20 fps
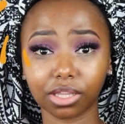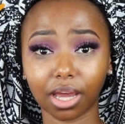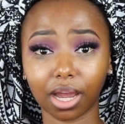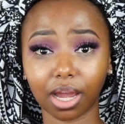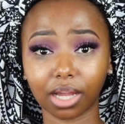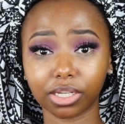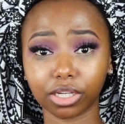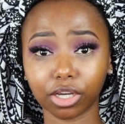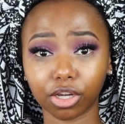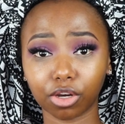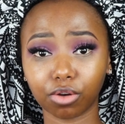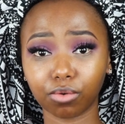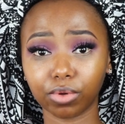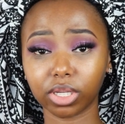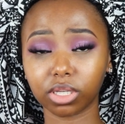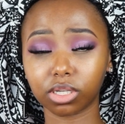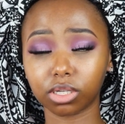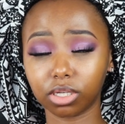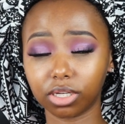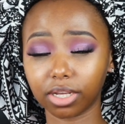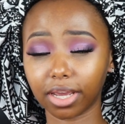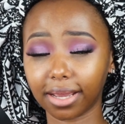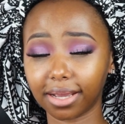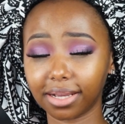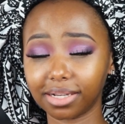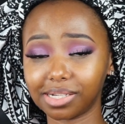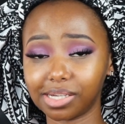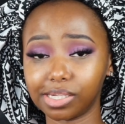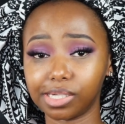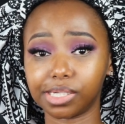the category
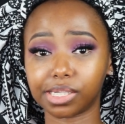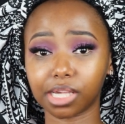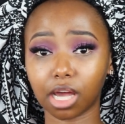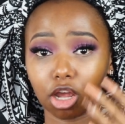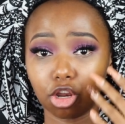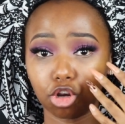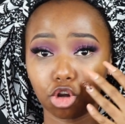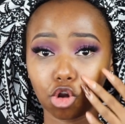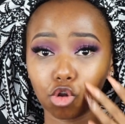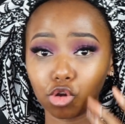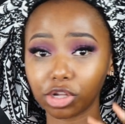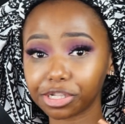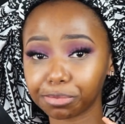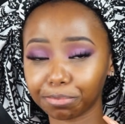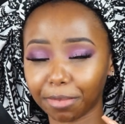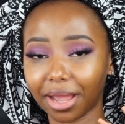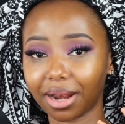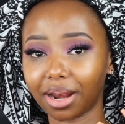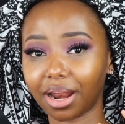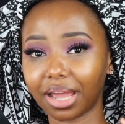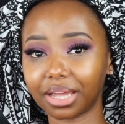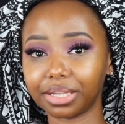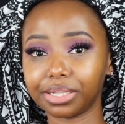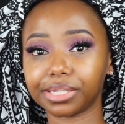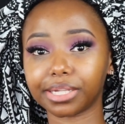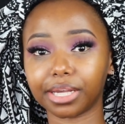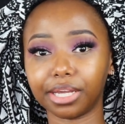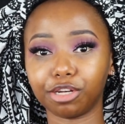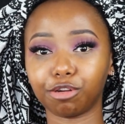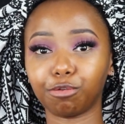today is no smile
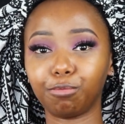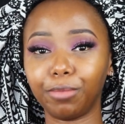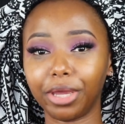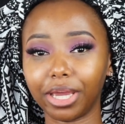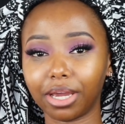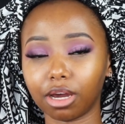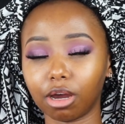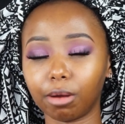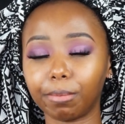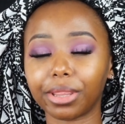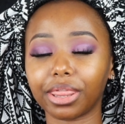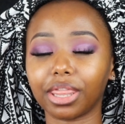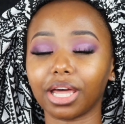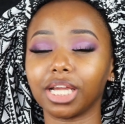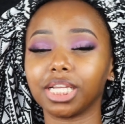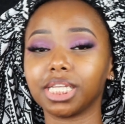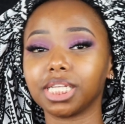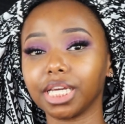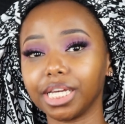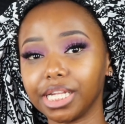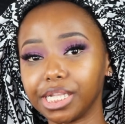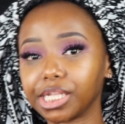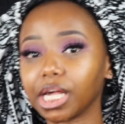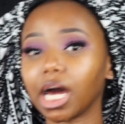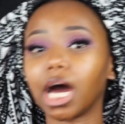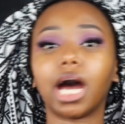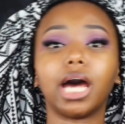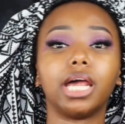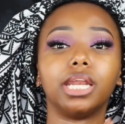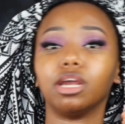lines and makeup that is
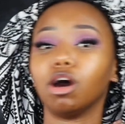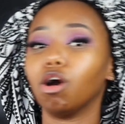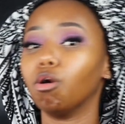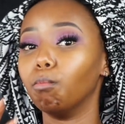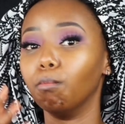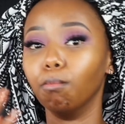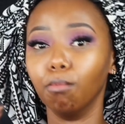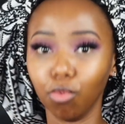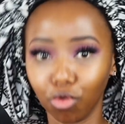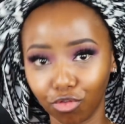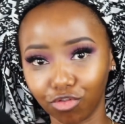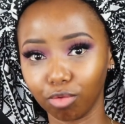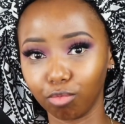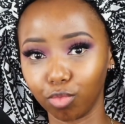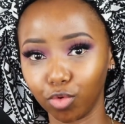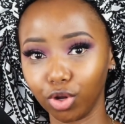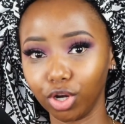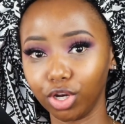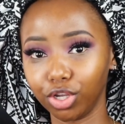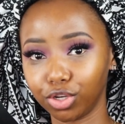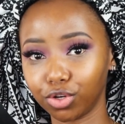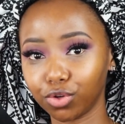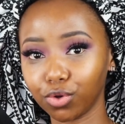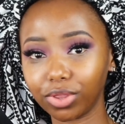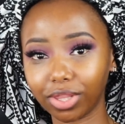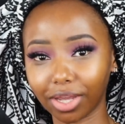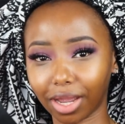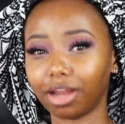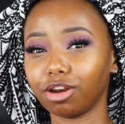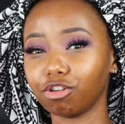unmovable. You
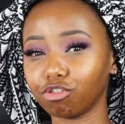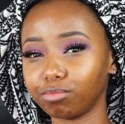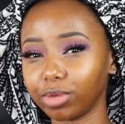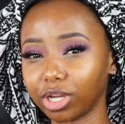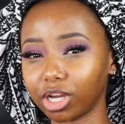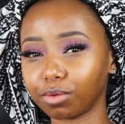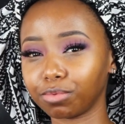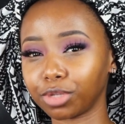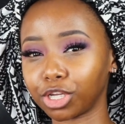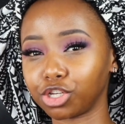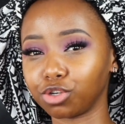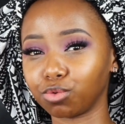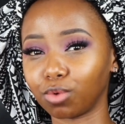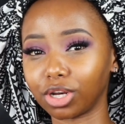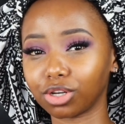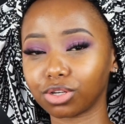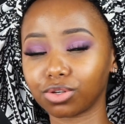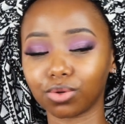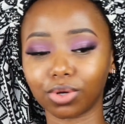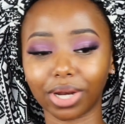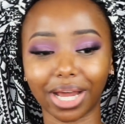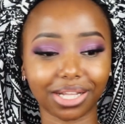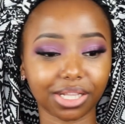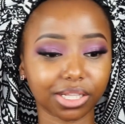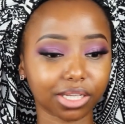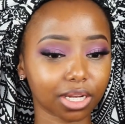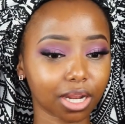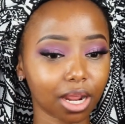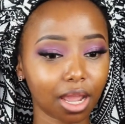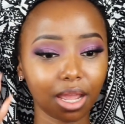know, the kind of makeup that you want to
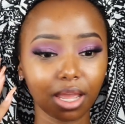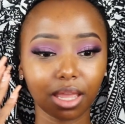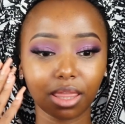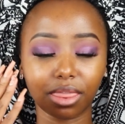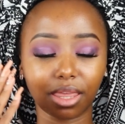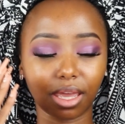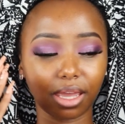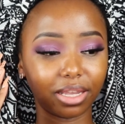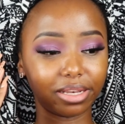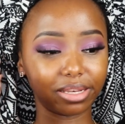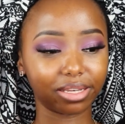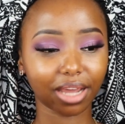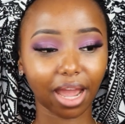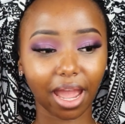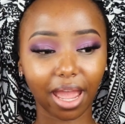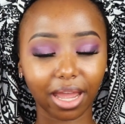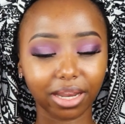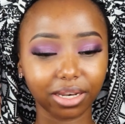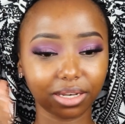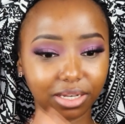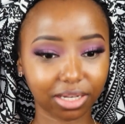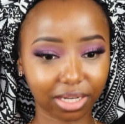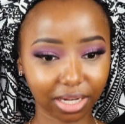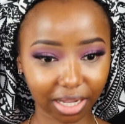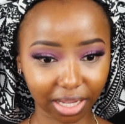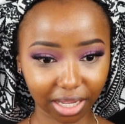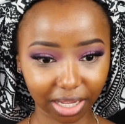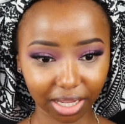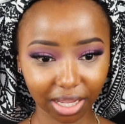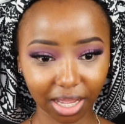last the entire
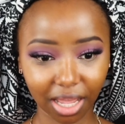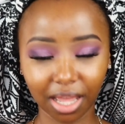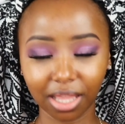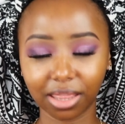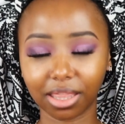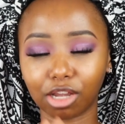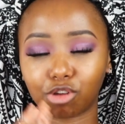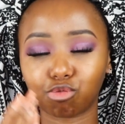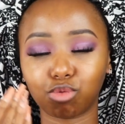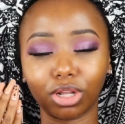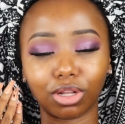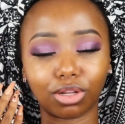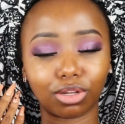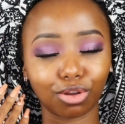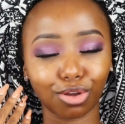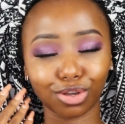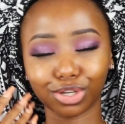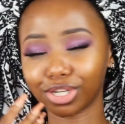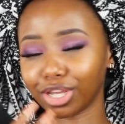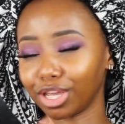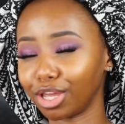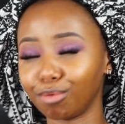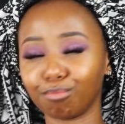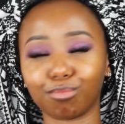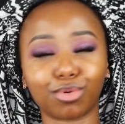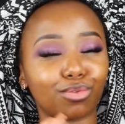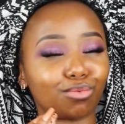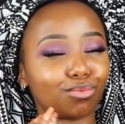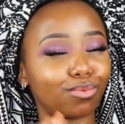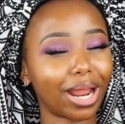day, that will not
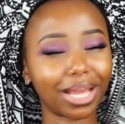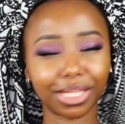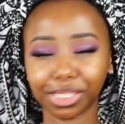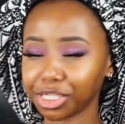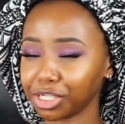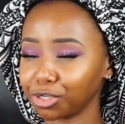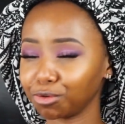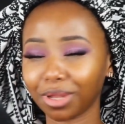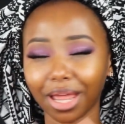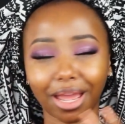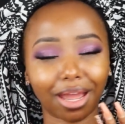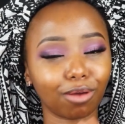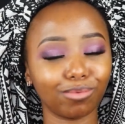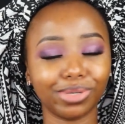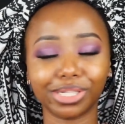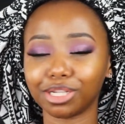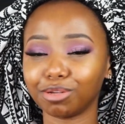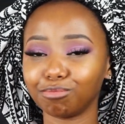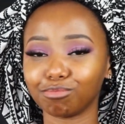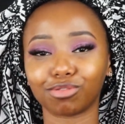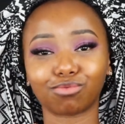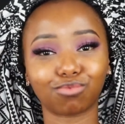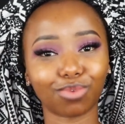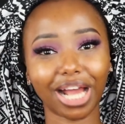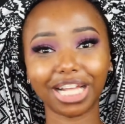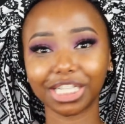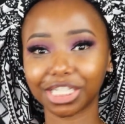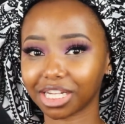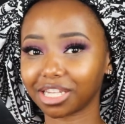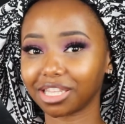embarrass you like I was
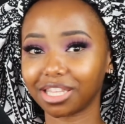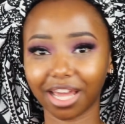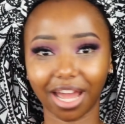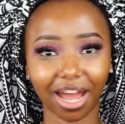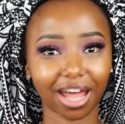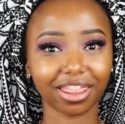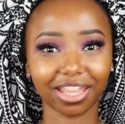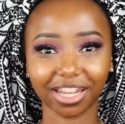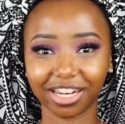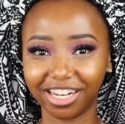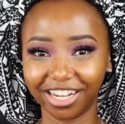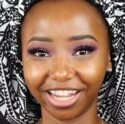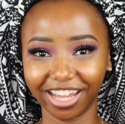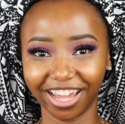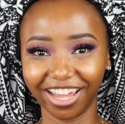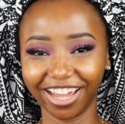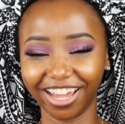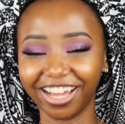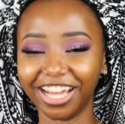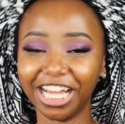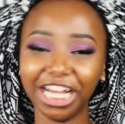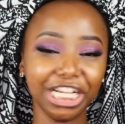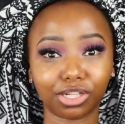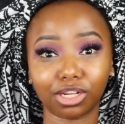embarrassed the other day.